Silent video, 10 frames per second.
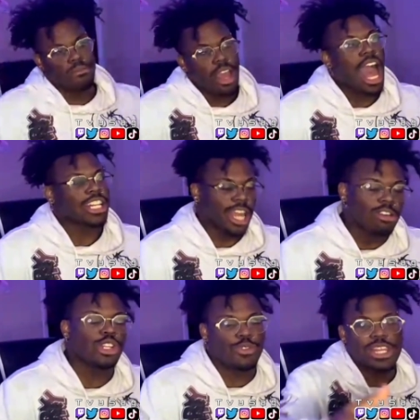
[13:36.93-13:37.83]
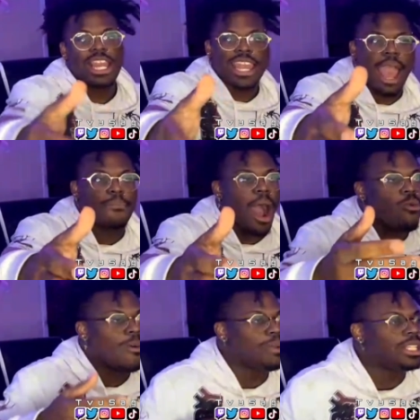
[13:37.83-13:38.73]
I told you finna get gapped by a
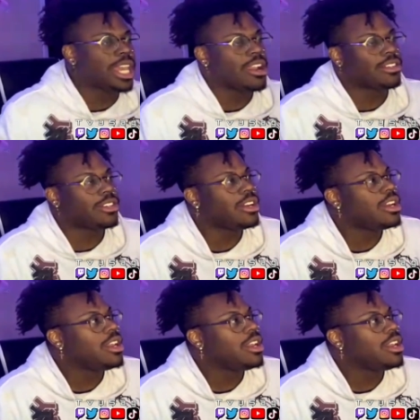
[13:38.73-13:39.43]
One Piece character.